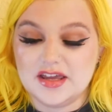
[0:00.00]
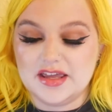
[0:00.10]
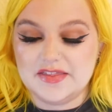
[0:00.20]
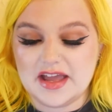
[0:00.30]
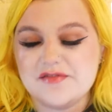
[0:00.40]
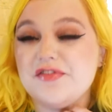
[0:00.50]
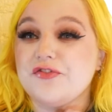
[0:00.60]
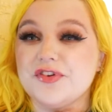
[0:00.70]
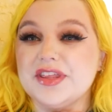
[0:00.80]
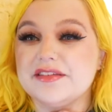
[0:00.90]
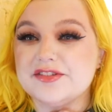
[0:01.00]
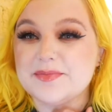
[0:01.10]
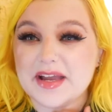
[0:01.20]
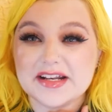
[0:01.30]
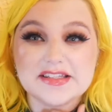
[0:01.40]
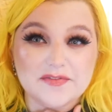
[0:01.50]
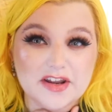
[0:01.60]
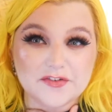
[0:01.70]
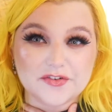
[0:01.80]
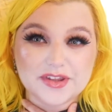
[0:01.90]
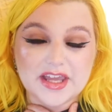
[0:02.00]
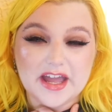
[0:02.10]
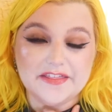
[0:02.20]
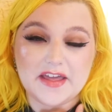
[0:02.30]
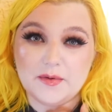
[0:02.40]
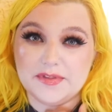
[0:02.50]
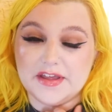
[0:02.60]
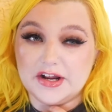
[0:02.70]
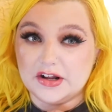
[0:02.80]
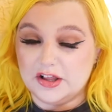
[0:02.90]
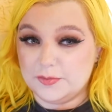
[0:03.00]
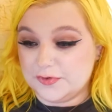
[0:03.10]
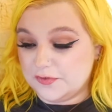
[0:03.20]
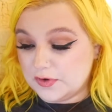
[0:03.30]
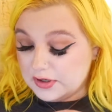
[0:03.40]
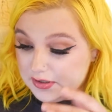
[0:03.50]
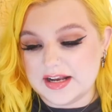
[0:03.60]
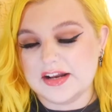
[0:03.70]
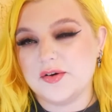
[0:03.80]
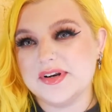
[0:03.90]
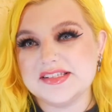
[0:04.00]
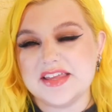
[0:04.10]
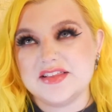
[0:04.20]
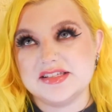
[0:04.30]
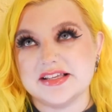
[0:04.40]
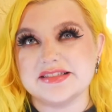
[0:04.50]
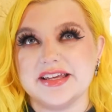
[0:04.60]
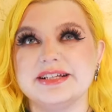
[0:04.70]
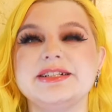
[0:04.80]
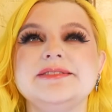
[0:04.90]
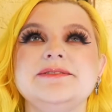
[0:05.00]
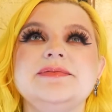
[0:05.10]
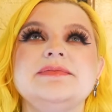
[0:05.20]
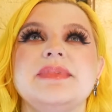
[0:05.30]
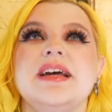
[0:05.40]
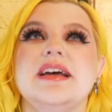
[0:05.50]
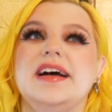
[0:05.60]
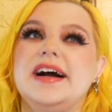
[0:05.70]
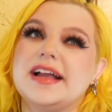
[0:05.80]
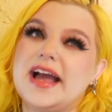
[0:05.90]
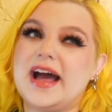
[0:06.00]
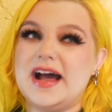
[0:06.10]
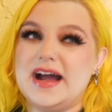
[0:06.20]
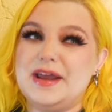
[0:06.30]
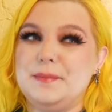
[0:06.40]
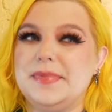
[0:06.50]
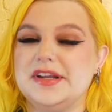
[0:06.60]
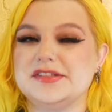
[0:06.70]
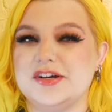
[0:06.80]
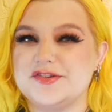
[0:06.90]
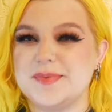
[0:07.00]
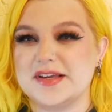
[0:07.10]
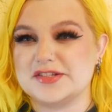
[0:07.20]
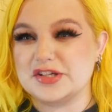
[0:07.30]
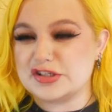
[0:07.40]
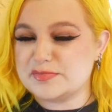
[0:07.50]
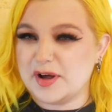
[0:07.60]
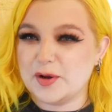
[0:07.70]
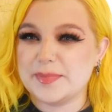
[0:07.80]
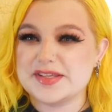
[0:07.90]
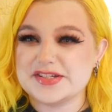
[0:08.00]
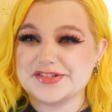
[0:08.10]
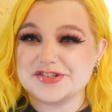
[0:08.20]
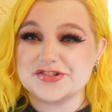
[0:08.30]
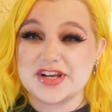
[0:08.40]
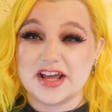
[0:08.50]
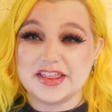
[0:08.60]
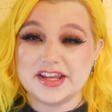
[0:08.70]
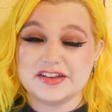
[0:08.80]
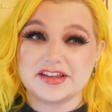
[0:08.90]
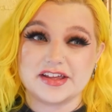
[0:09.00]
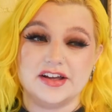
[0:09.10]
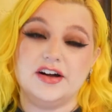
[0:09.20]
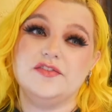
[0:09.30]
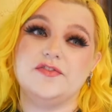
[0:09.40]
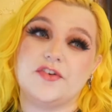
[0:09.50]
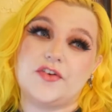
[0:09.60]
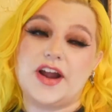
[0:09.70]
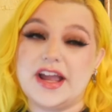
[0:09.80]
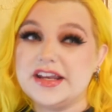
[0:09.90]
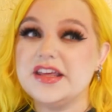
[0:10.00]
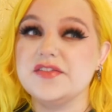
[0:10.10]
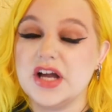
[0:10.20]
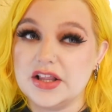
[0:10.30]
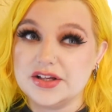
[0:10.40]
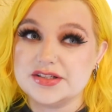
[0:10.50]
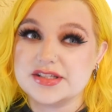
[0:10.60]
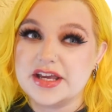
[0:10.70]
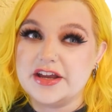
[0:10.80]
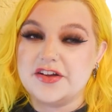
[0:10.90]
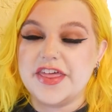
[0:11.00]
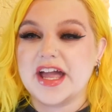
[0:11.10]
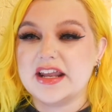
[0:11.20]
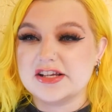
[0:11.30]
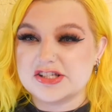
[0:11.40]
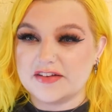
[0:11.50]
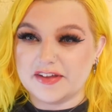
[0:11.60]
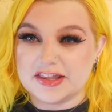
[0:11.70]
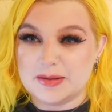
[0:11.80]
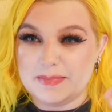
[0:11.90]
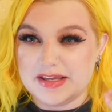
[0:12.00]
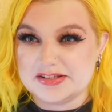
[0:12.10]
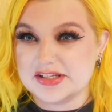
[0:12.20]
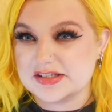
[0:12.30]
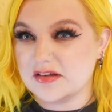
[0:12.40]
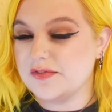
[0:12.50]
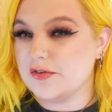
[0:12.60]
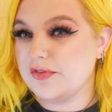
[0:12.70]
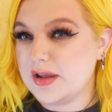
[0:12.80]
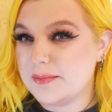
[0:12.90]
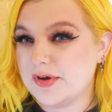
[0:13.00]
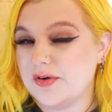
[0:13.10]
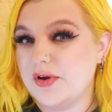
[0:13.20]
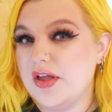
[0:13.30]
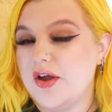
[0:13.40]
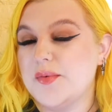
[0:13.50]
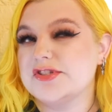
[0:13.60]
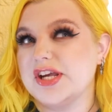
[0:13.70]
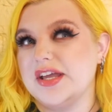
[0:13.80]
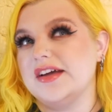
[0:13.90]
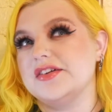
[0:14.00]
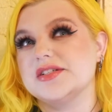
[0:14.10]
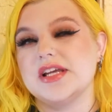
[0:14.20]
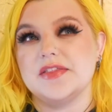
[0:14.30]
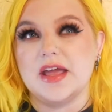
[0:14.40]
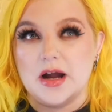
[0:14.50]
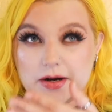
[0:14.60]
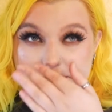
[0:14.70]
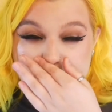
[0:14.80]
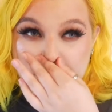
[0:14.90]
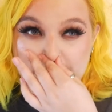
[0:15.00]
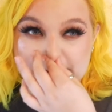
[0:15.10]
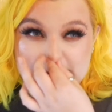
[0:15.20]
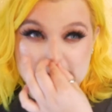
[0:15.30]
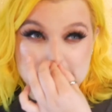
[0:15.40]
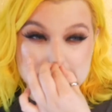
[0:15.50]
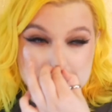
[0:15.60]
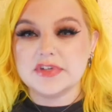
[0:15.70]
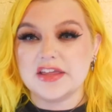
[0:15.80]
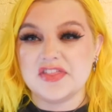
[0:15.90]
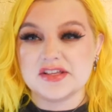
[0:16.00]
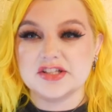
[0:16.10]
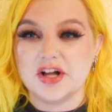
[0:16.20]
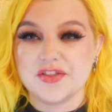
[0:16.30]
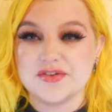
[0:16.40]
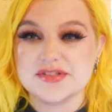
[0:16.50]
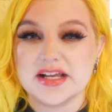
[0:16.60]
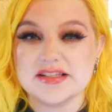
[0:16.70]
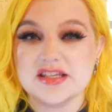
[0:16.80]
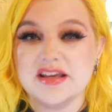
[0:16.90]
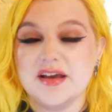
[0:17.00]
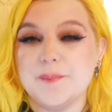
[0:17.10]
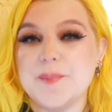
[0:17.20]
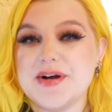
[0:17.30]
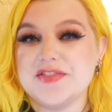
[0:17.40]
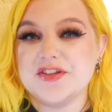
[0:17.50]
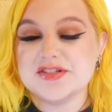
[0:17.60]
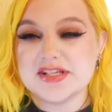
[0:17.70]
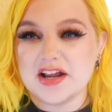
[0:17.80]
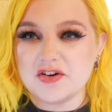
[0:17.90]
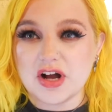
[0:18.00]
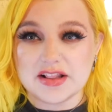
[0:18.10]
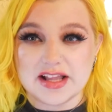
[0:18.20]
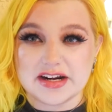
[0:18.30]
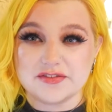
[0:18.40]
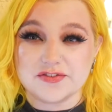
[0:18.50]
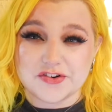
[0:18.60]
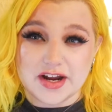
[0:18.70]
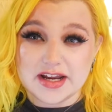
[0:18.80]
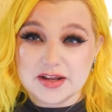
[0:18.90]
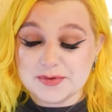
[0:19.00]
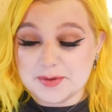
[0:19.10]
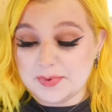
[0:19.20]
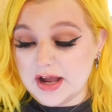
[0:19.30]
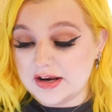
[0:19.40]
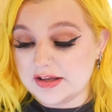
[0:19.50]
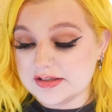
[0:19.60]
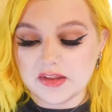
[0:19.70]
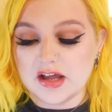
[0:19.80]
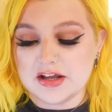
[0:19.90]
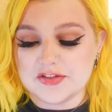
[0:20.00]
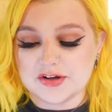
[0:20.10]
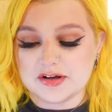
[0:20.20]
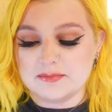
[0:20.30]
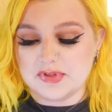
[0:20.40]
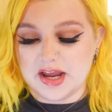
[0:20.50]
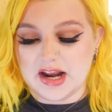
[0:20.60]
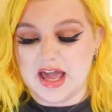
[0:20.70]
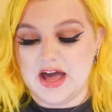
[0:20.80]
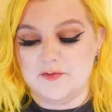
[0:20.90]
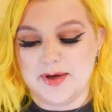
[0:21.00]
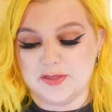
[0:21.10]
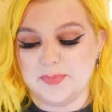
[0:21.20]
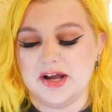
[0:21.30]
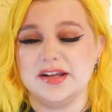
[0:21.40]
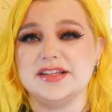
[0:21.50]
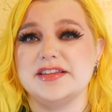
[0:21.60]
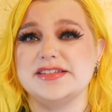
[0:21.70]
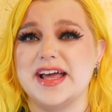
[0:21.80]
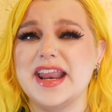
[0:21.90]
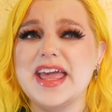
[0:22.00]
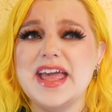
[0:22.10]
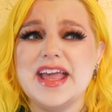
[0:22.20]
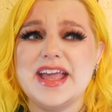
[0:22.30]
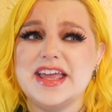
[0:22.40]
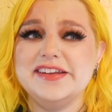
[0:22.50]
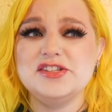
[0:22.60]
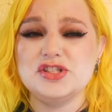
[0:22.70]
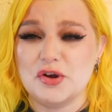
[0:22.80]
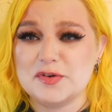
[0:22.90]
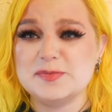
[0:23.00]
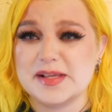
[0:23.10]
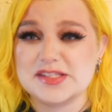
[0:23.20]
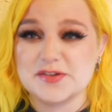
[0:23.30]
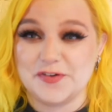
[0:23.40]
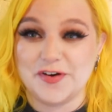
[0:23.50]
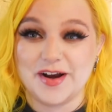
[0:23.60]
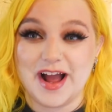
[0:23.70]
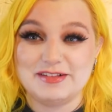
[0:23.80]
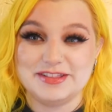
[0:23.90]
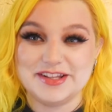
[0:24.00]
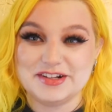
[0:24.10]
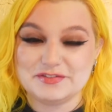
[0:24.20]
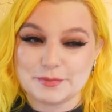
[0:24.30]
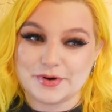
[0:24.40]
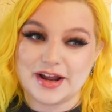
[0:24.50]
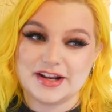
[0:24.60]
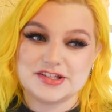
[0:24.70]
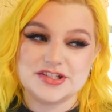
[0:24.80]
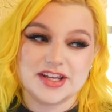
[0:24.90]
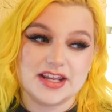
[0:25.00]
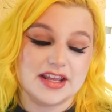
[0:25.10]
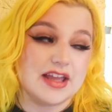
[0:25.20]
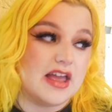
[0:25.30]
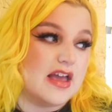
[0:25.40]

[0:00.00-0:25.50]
And I've really, to be honest, I've never really had that with a hair color before. And I don't want to say this as like a con, but it's also because they're a smaller business. There's not like a variety of colors. They kind of just have like the basics of the rainbow, which I understand they are a small business and things along those lines, but there's not a lot of variety with the product. Another complaint I have about the product is that it is so expensive for how little of a product you're getting.